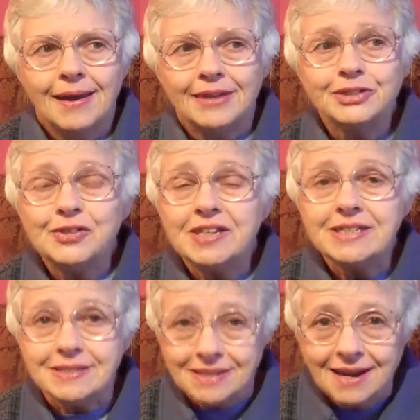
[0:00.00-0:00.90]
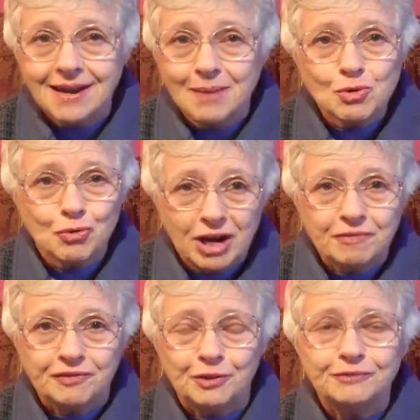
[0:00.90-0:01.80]
And to this day, I'm
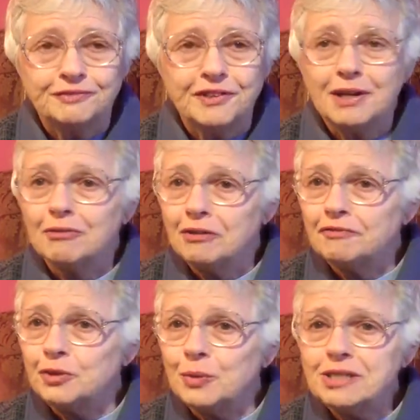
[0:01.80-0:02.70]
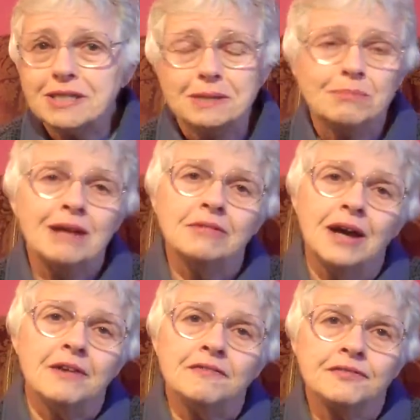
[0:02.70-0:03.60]
grateful for their influence in my
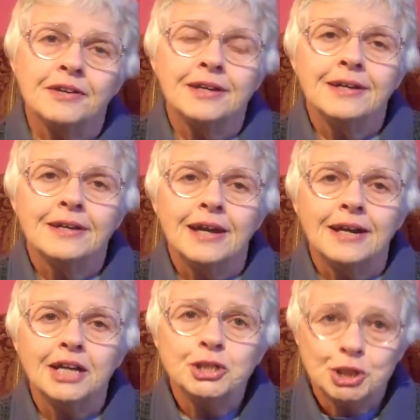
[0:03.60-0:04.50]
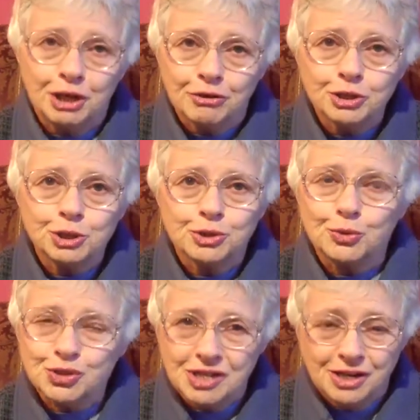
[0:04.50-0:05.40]
life, and I cherish
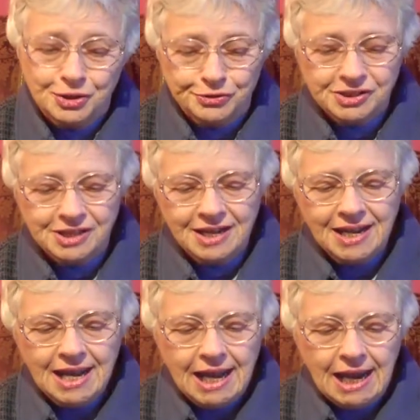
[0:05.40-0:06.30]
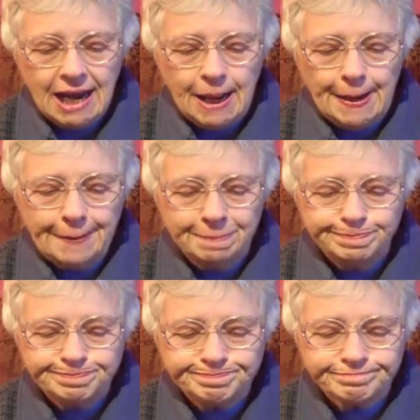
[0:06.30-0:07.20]
those years. Um,
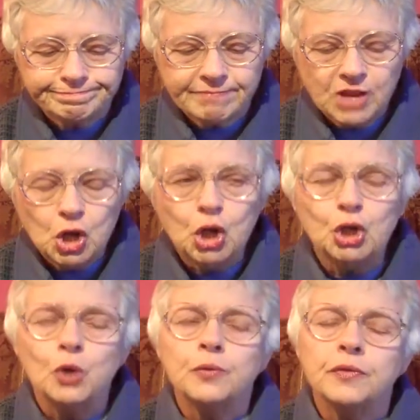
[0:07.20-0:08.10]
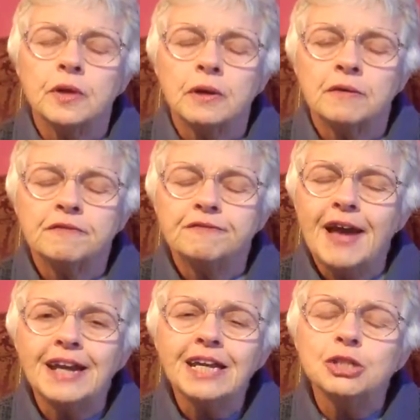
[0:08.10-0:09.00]
you know, uh,
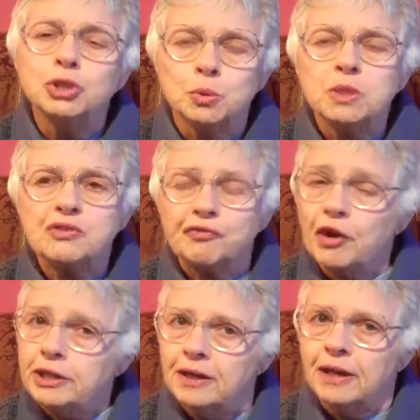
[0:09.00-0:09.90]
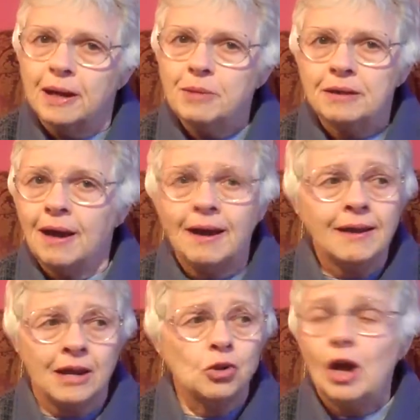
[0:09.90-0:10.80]
Vatican II was frightening. I mean,
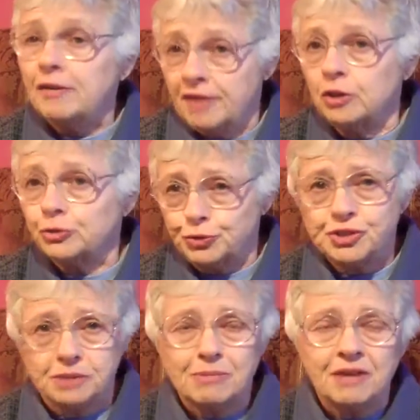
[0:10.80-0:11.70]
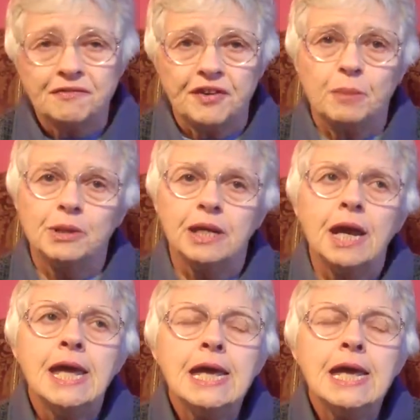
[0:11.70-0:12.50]
I had a lot of elders in my family,